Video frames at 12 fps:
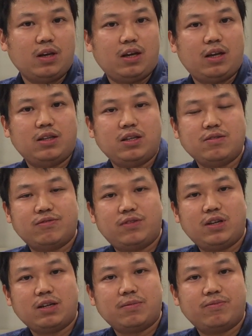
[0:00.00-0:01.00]
and this
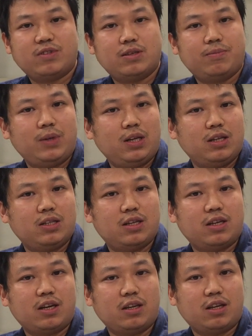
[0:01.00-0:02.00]

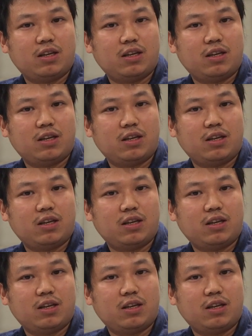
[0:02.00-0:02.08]
flexibility can